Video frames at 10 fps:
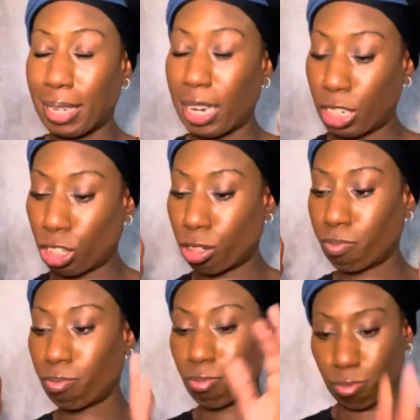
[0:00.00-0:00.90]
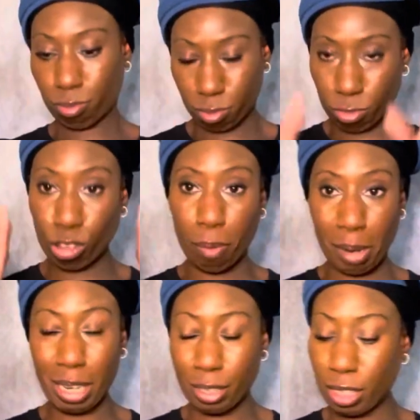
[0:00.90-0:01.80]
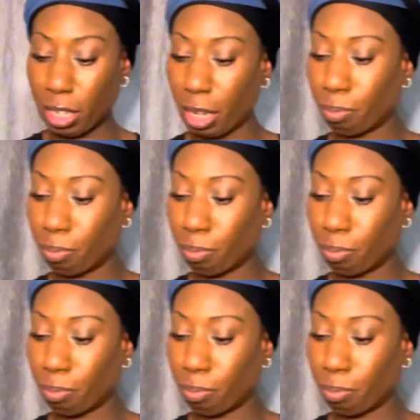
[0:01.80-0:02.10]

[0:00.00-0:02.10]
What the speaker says: the itch tremendously.